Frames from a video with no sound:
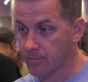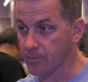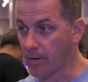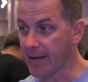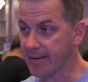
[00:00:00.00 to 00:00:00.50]

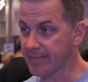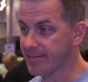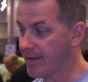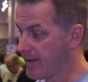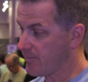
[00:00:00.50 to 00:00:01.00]
So I can
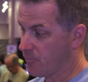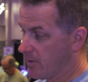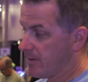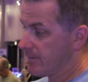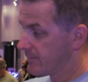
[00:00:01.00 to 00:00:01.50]
say,
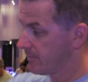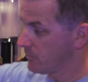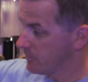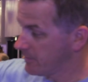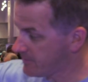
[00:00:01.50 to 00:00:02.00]

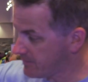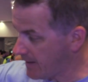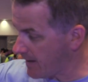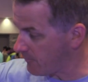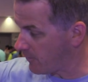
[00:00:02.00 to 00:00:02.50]
this
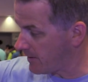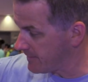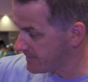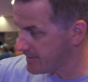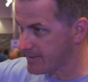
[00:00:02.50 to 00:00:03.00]
is head
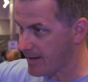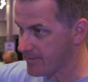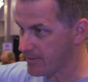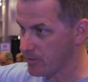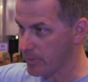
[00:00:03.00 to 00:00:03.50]
1, this is
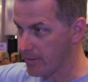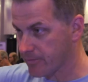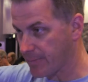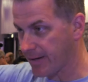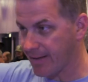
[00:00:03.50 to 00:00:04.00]
head 2,
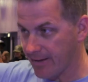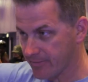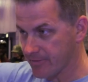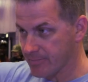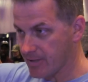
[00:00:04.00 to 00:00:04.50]
here's my
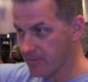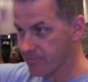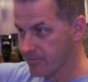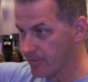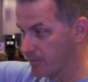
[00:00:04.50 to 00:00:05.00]
calcium
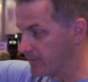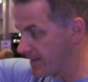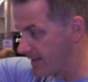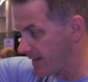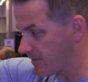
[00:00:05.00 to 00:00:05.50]
test result,
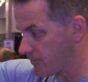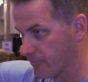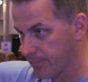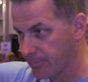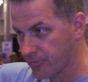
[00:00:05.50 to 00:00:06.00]
and then it just
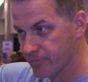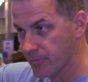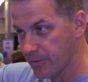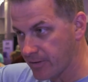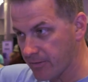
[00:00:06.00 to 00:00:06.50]
ripples through and